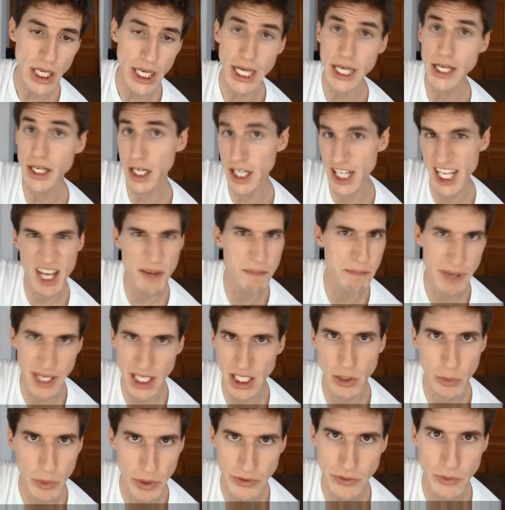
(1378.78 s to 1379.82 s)
And
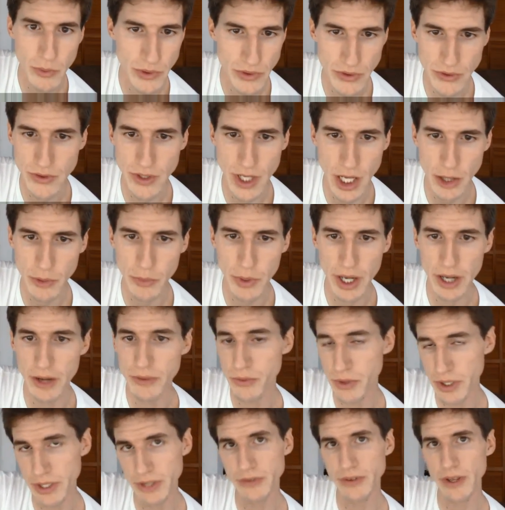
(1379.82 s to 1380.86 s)
unambiguous, which is another way
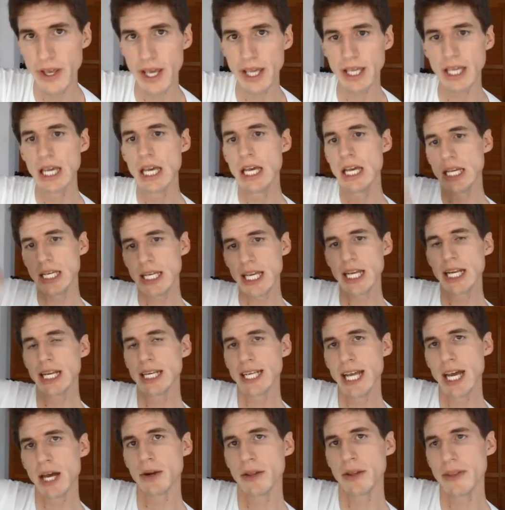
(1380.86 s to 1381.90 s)
of really saying,
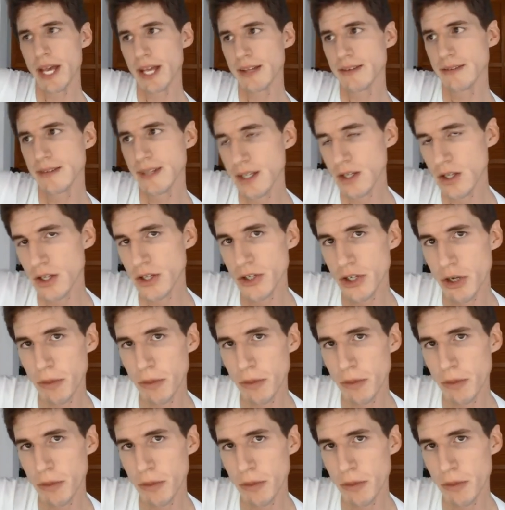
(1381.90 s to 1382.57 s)
getting down to that single